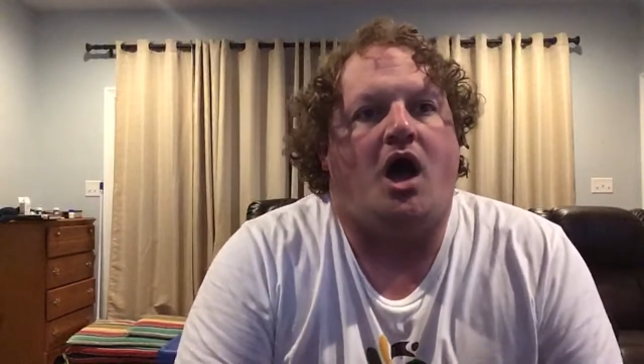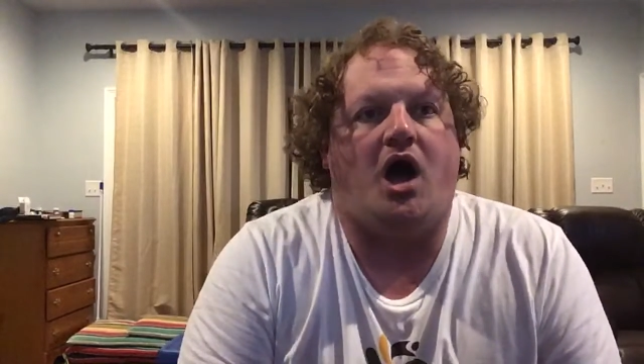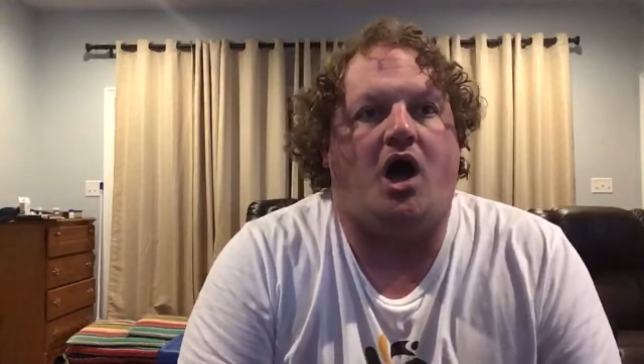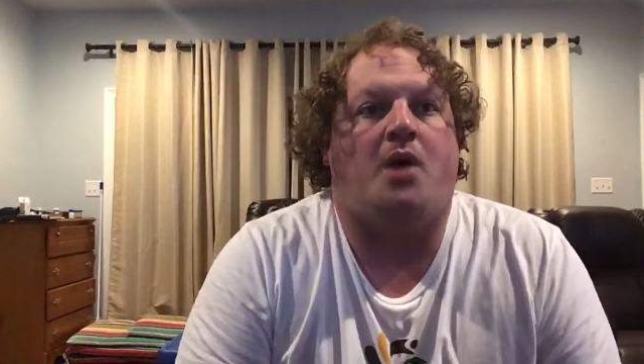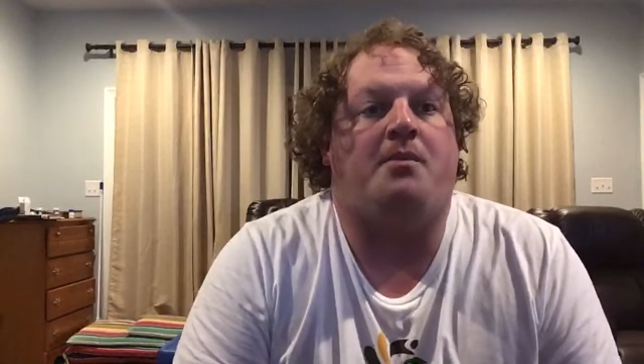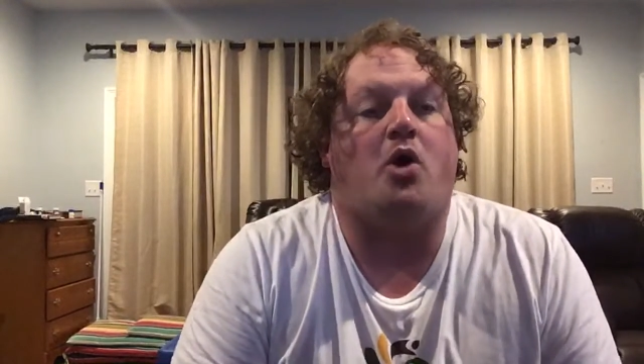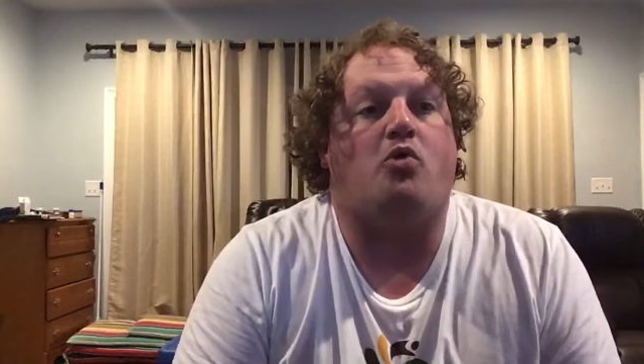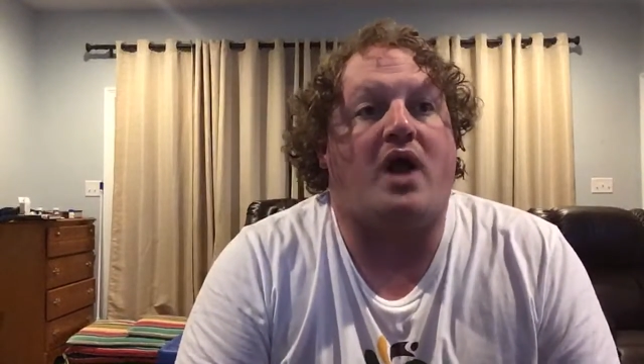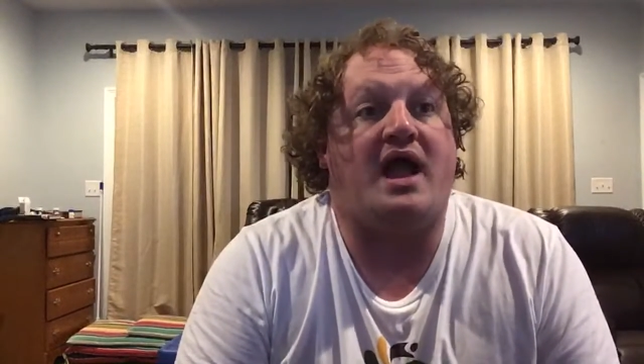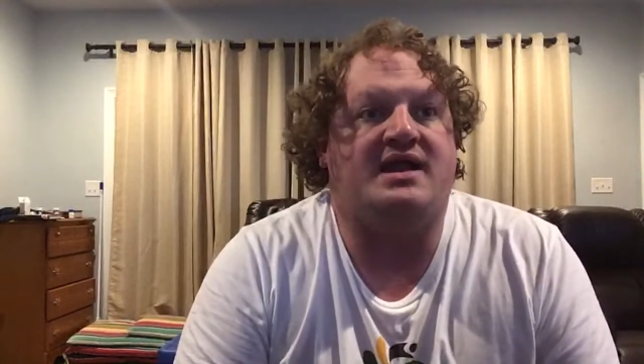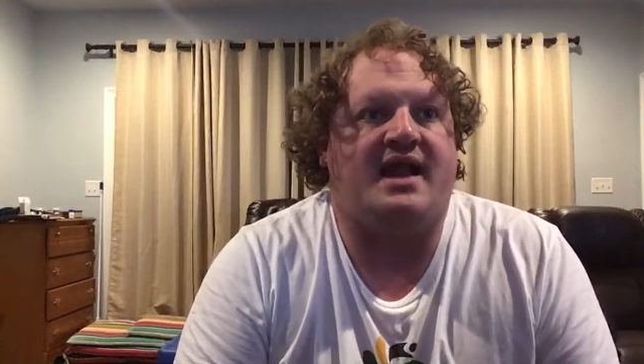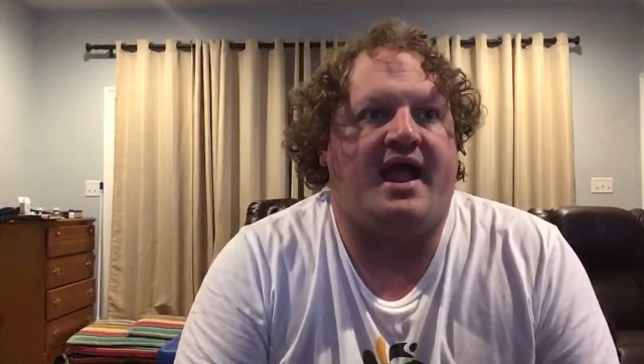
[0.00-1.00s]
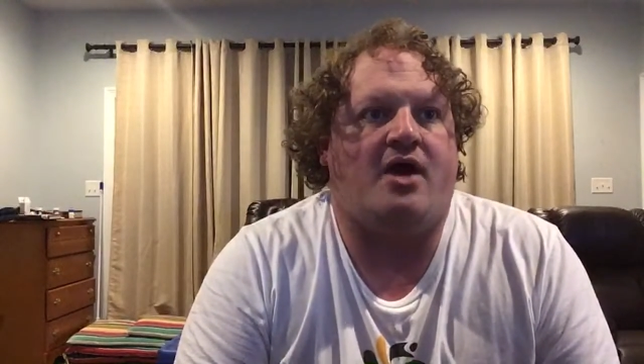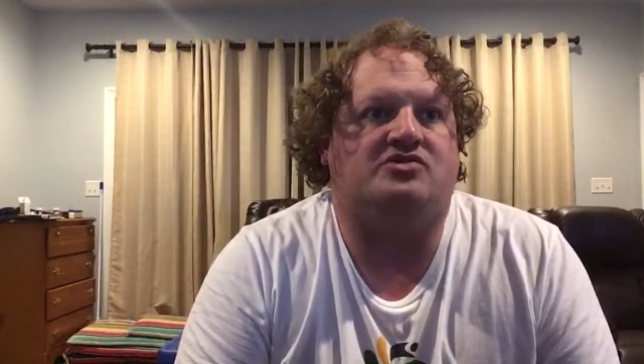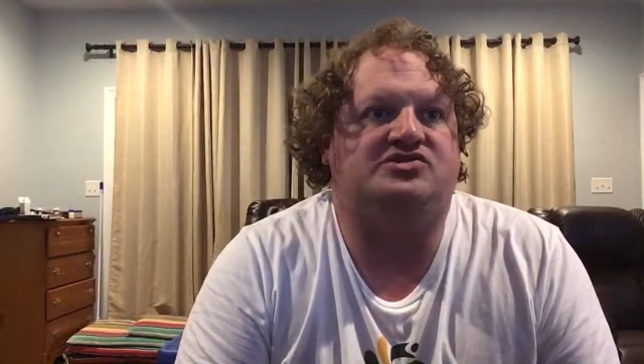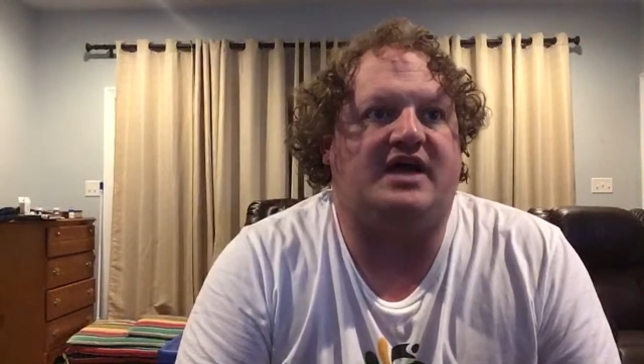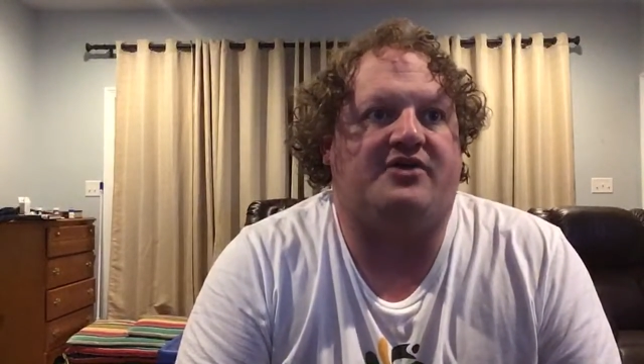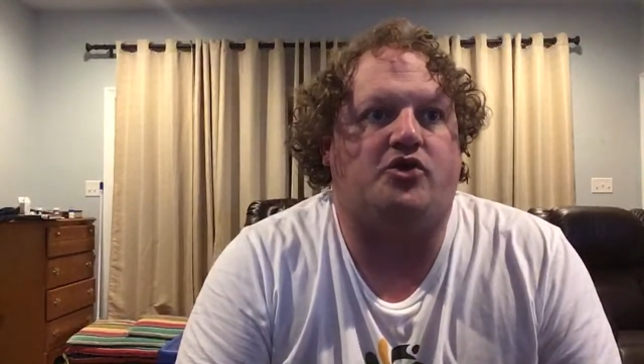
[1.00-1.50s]
Right now,
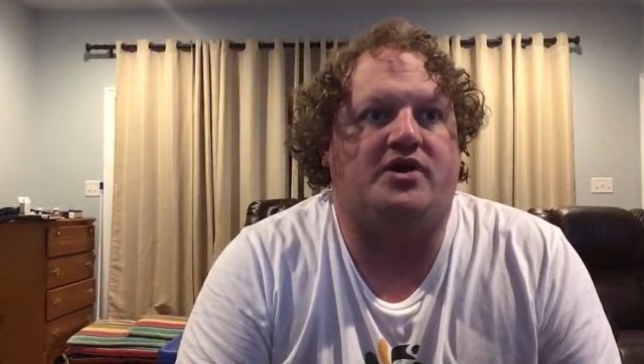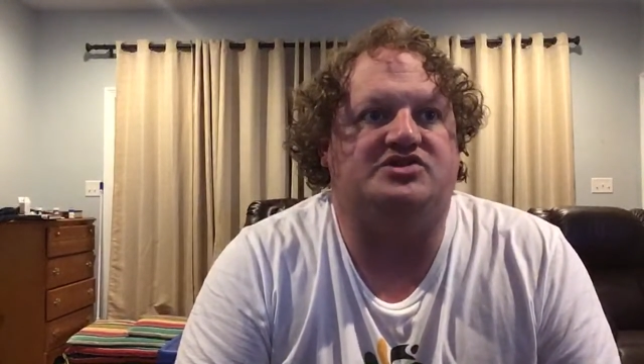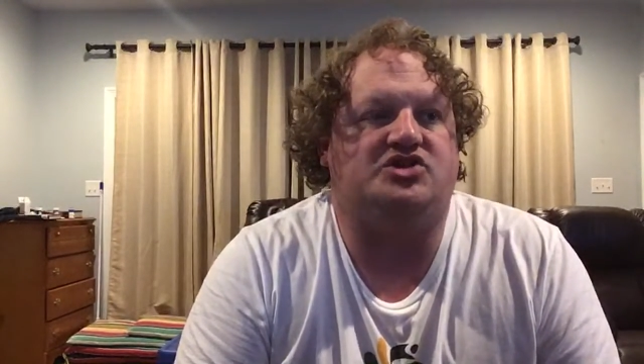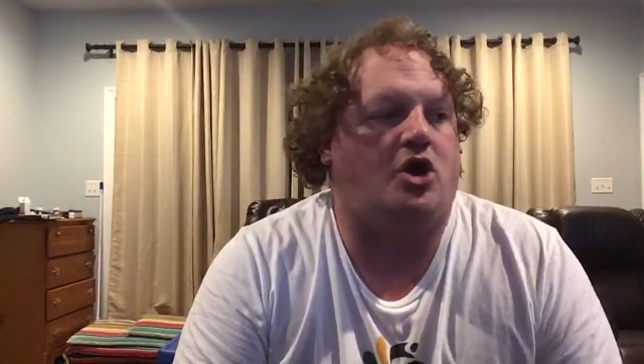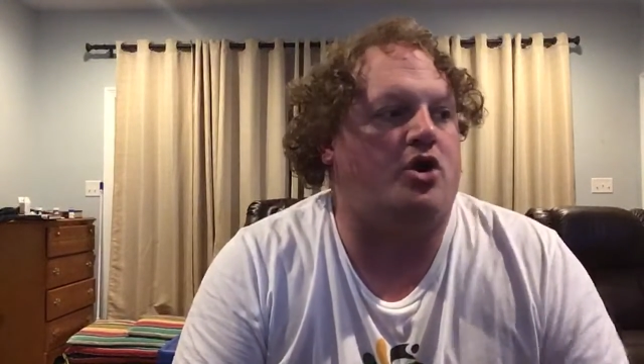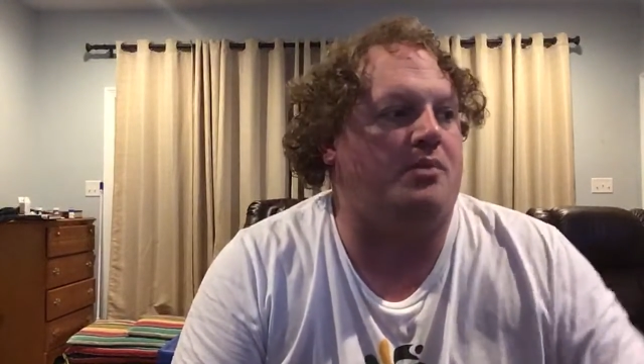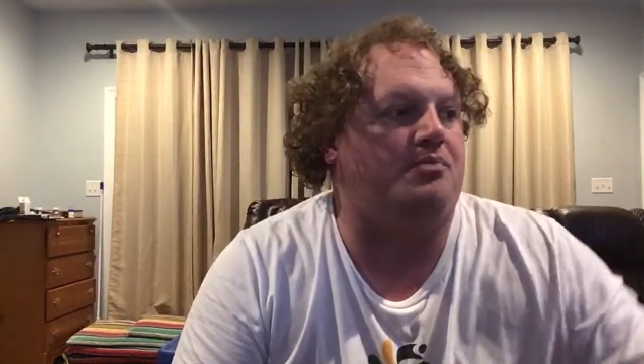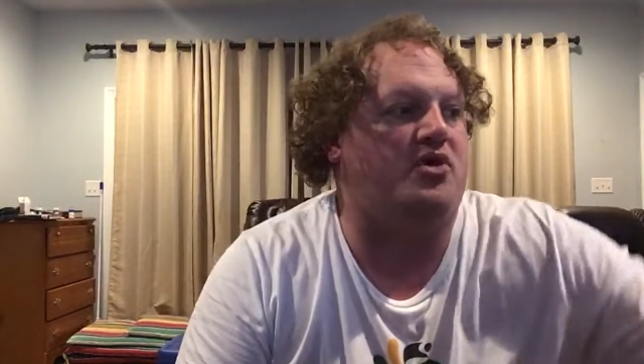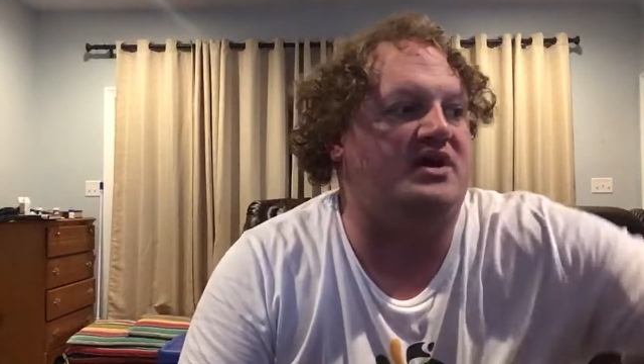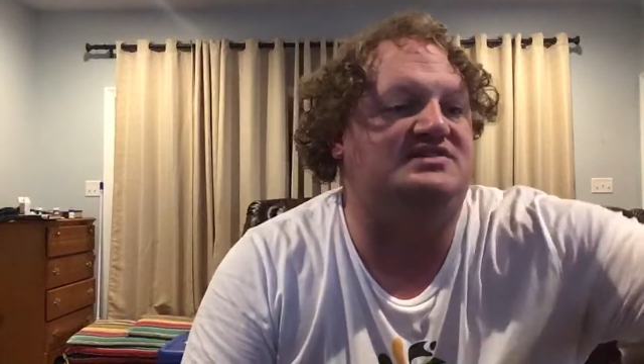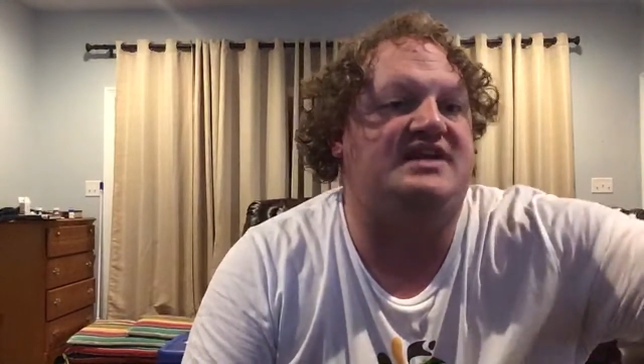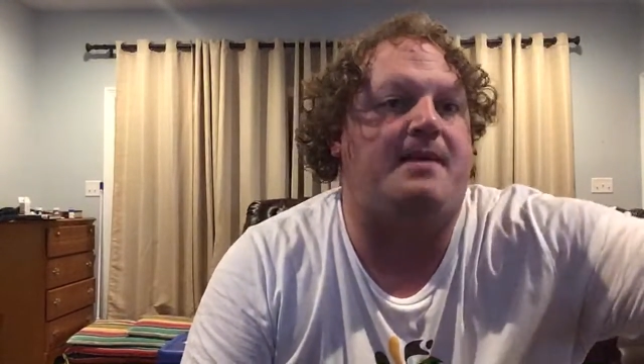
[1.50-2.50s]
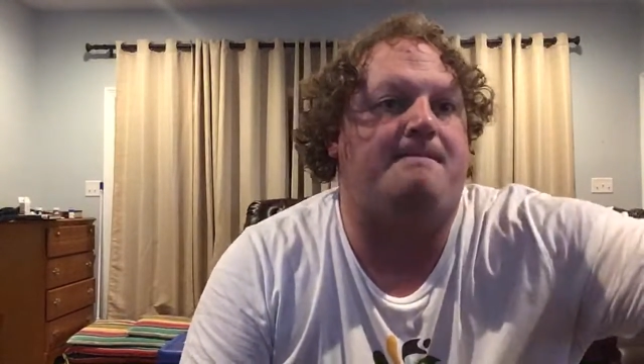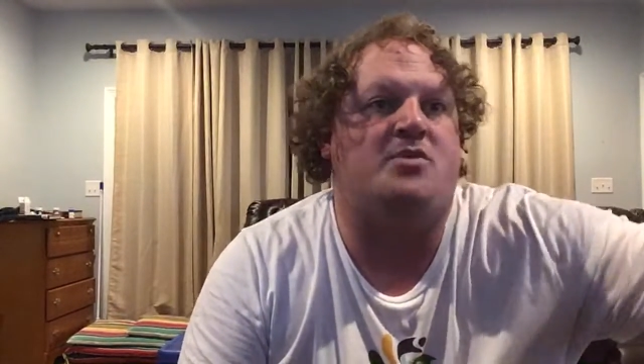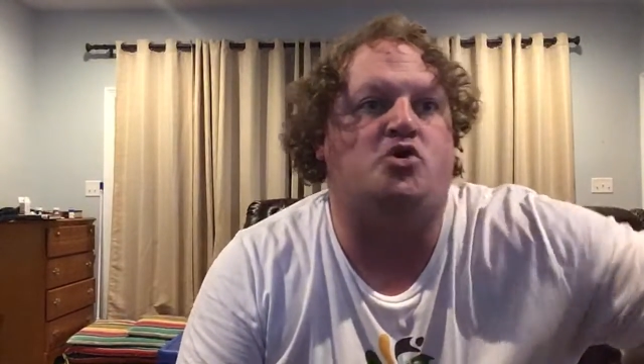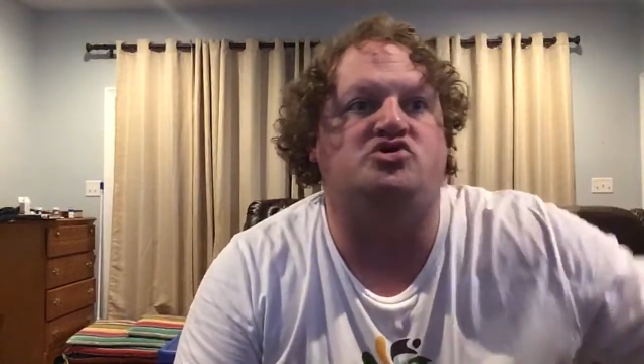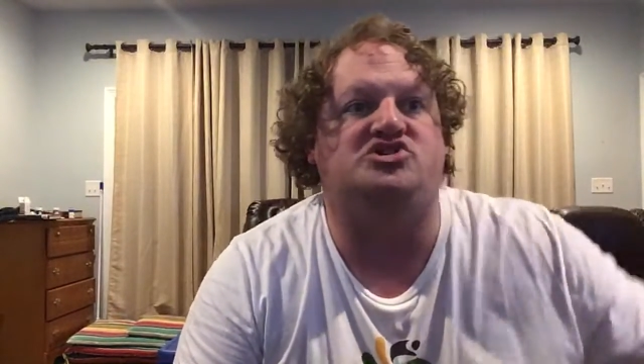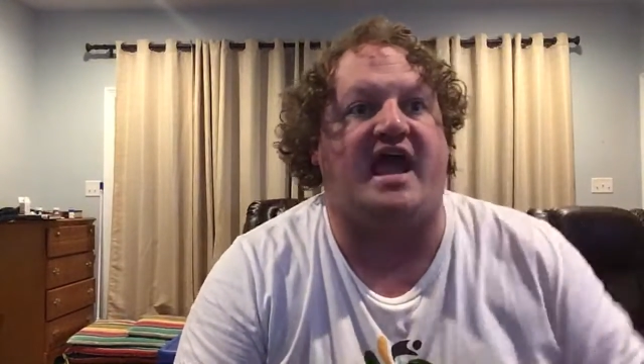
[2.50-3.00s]
South Korea's current president,
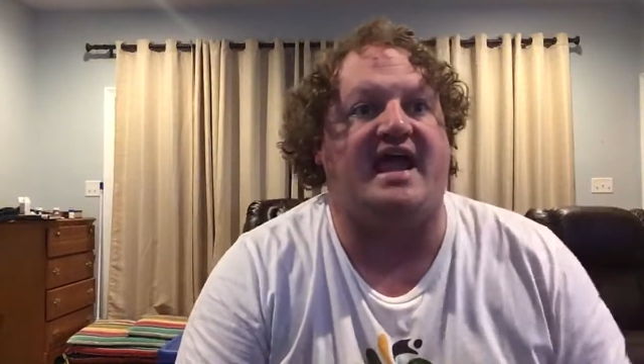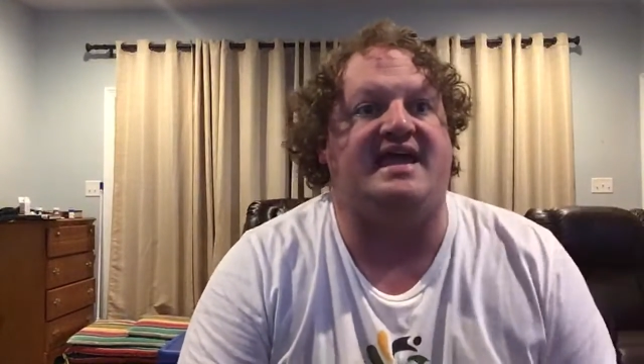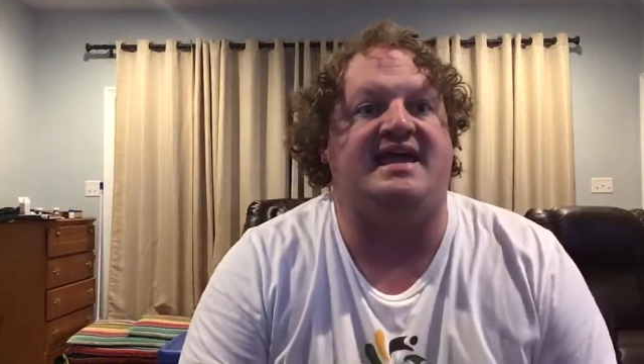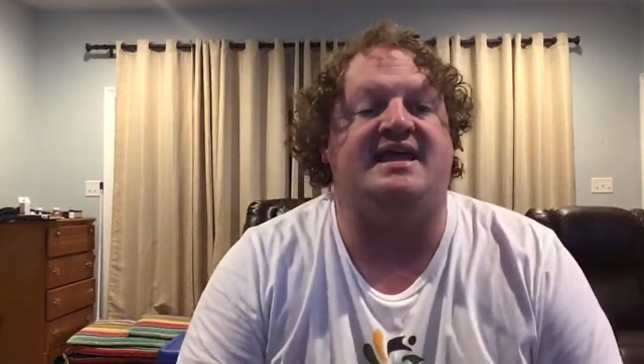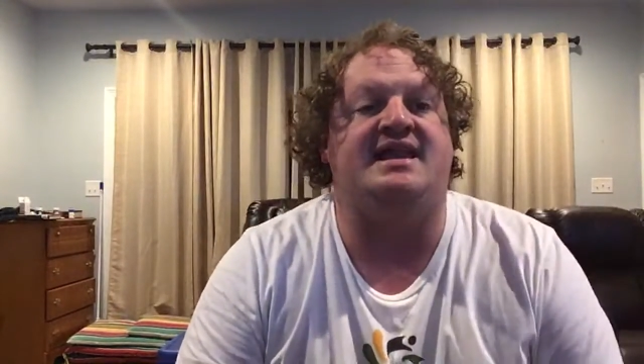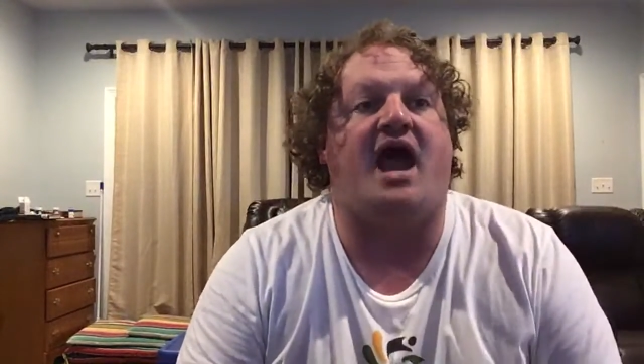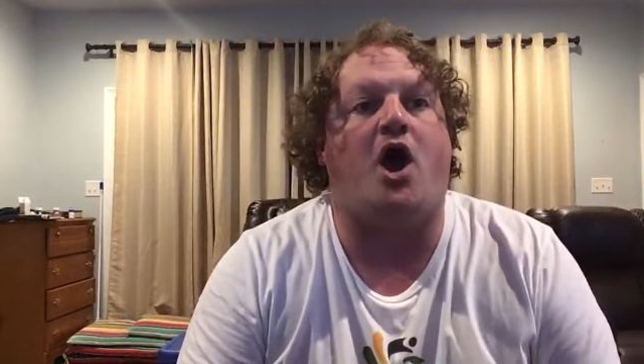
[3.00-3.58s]
Moon Jae-in,